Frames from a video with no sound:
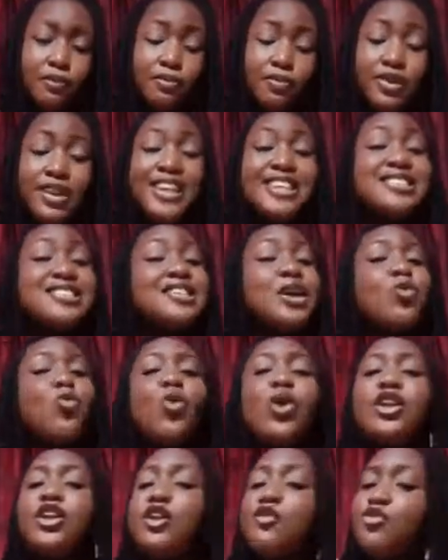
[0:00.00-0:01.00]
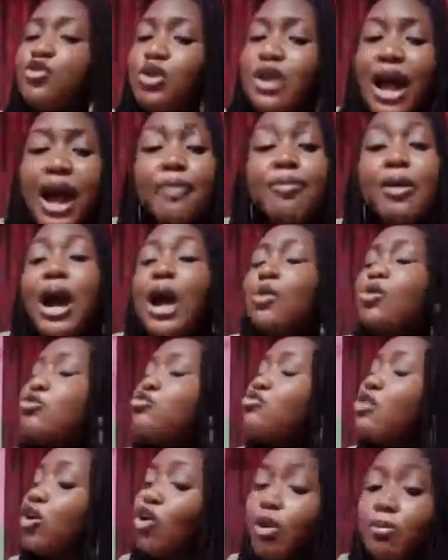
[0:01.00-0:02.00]
It's a wonderful app. I will
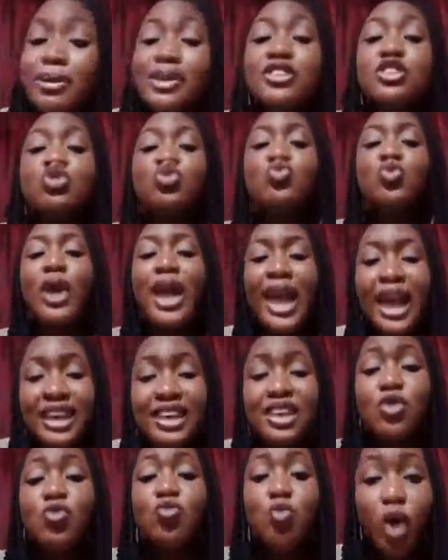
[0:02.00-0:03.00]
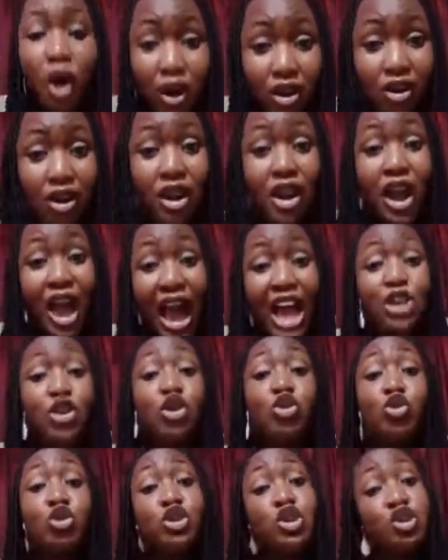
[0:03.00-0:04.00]
recommend it to anyone. I don't
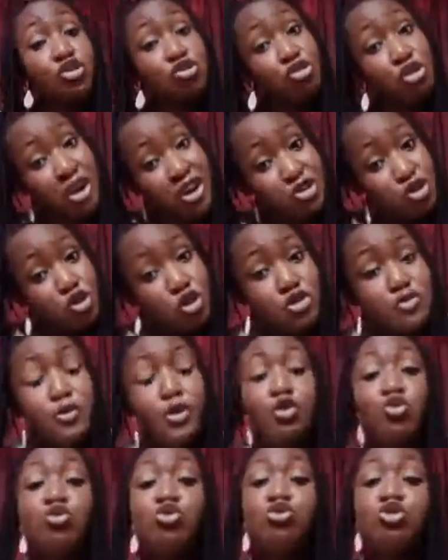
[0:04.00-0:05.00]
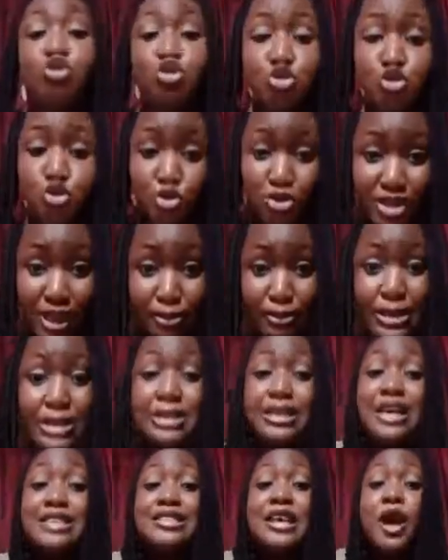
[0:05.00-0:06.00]
know the creators, but kudos to them. It
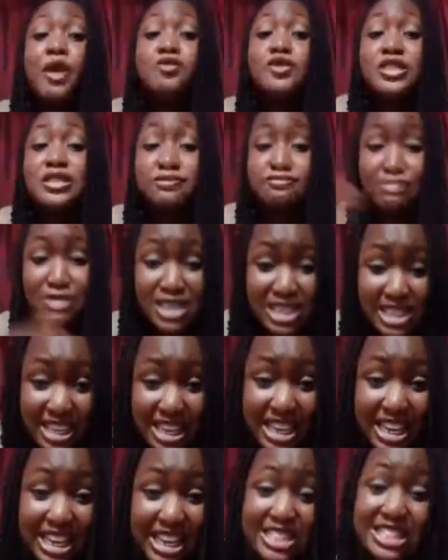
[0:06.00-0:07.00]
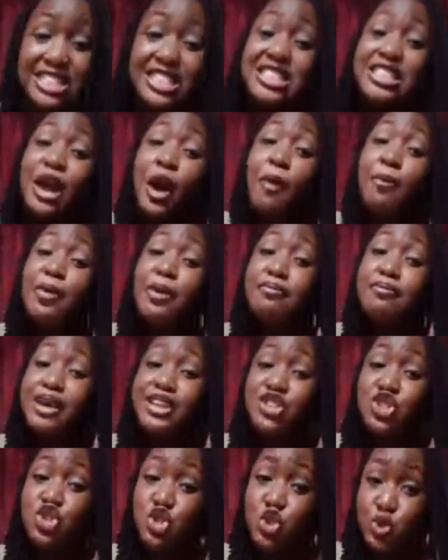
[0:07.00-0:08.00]
has helped me. It is helping my
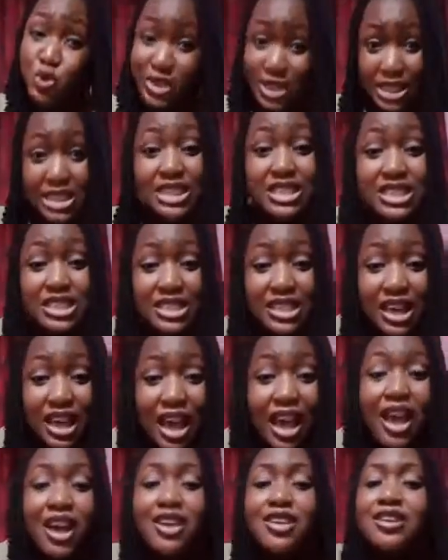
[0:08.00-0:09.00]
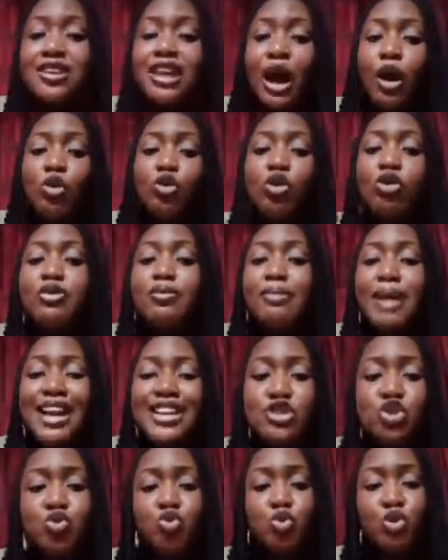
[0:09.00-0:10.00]
students. Download my
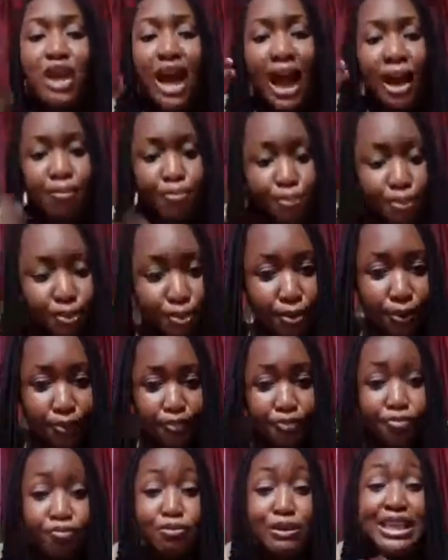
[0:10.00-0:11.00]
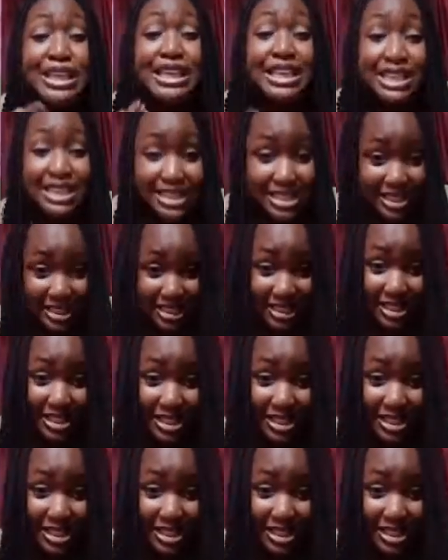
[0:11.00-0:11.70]
school app, please.